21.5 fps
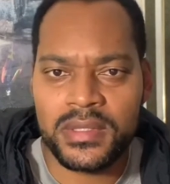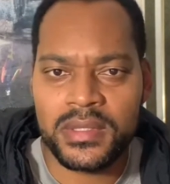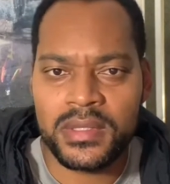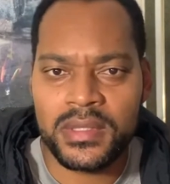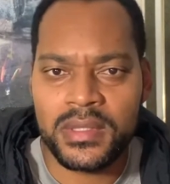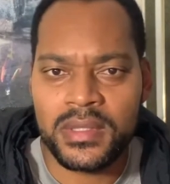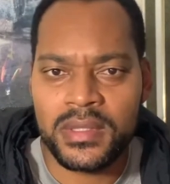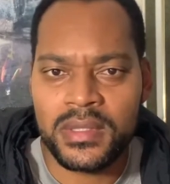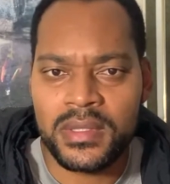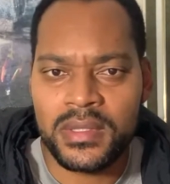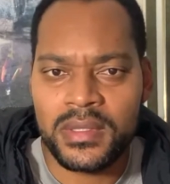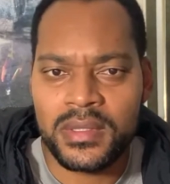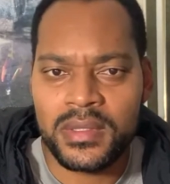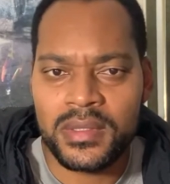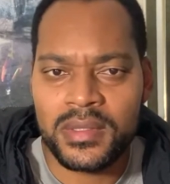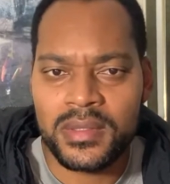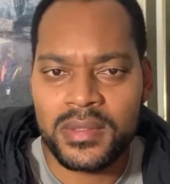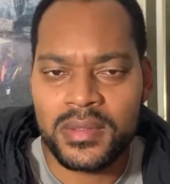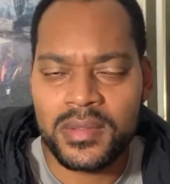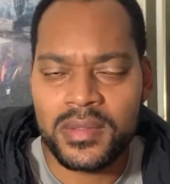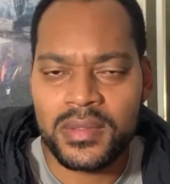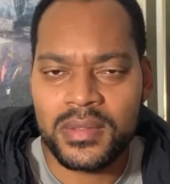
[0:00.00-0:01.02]

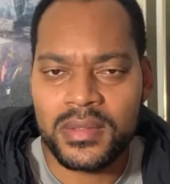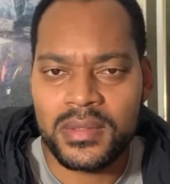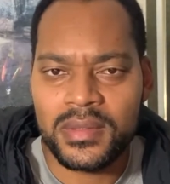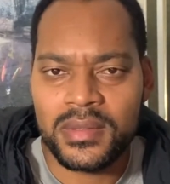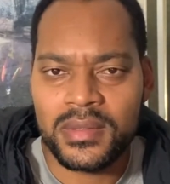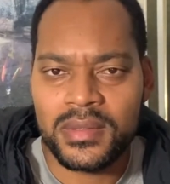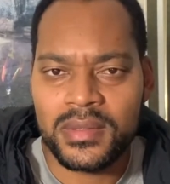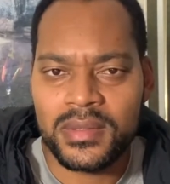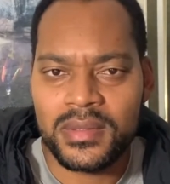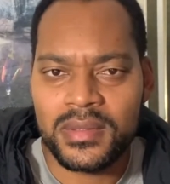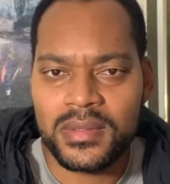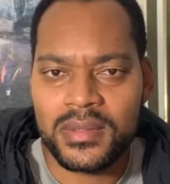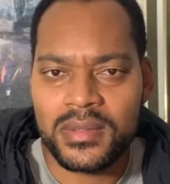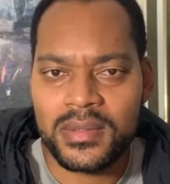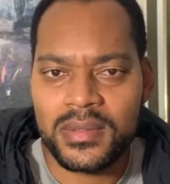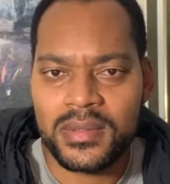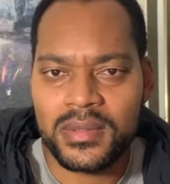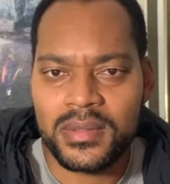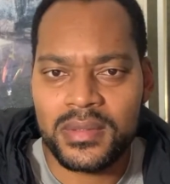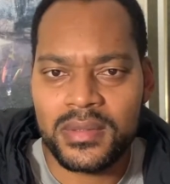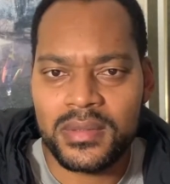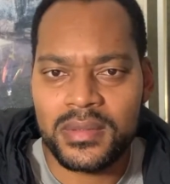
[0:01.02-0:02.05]

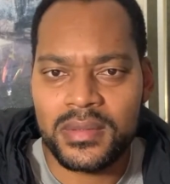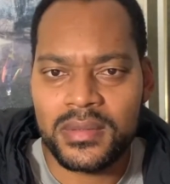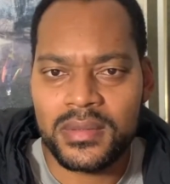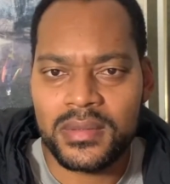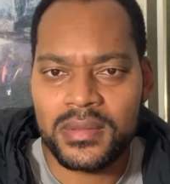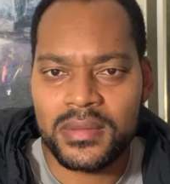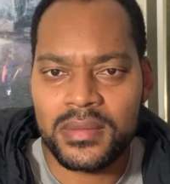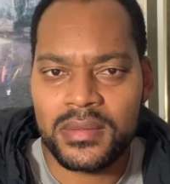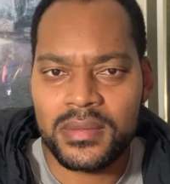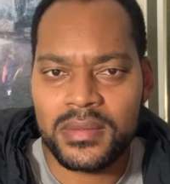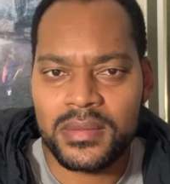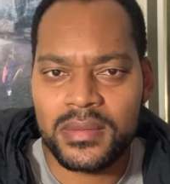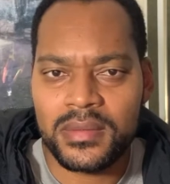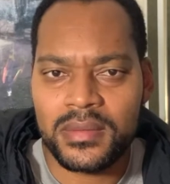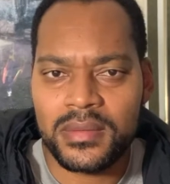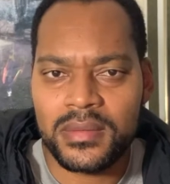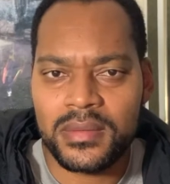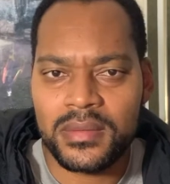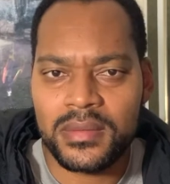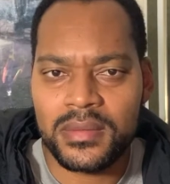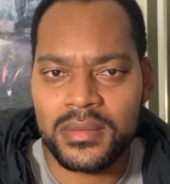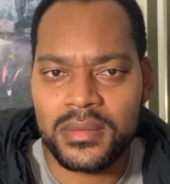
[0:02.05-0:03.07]

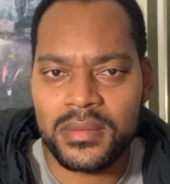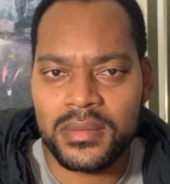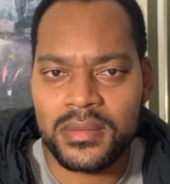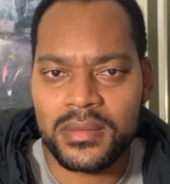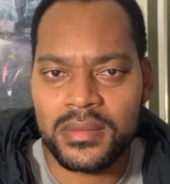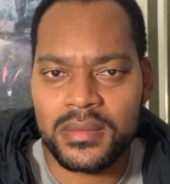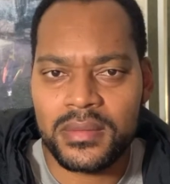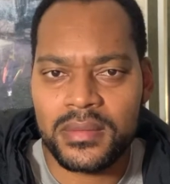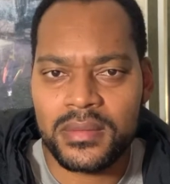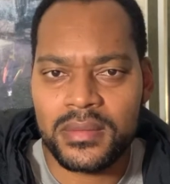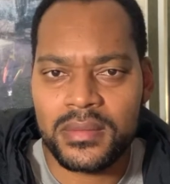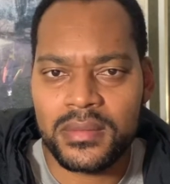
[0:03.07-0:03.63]
(no one is talking)